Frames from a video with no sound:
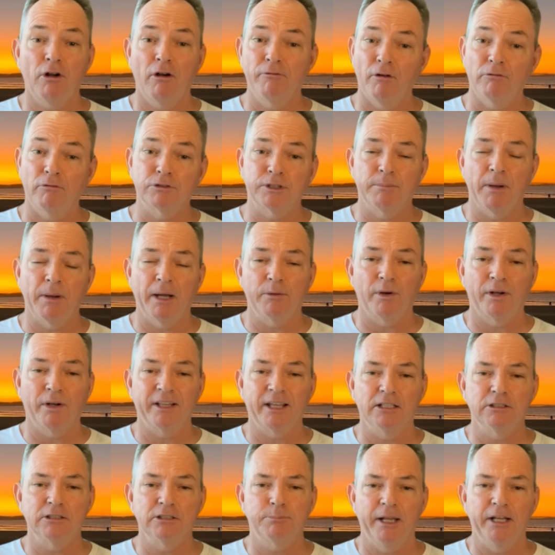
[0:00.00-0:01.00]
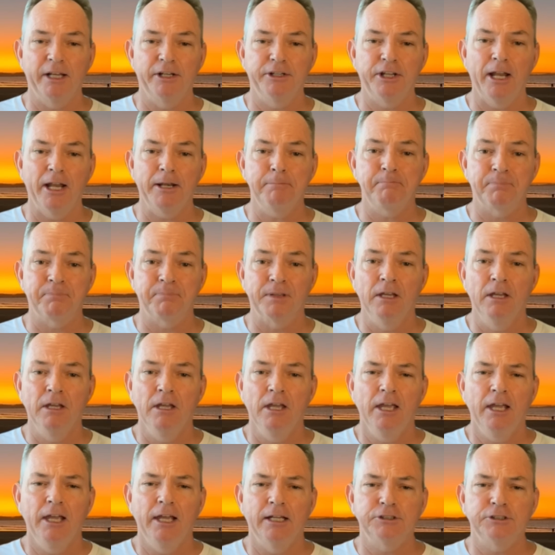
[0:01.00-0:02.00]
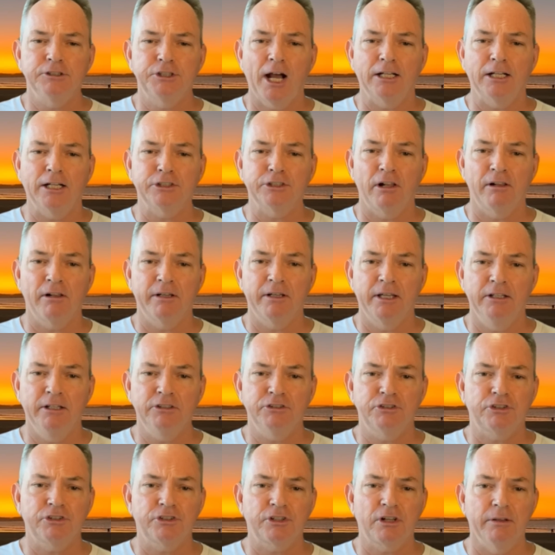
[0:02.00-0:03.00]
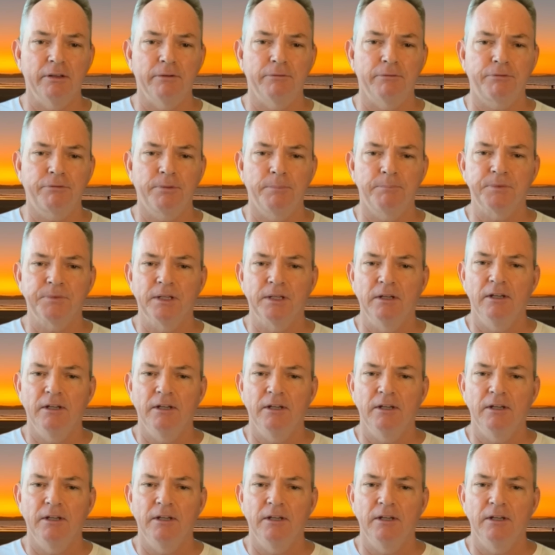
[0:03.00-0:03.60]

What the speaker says: I've obviously made one against Peter Dutton and Jaala Hinchcliffe.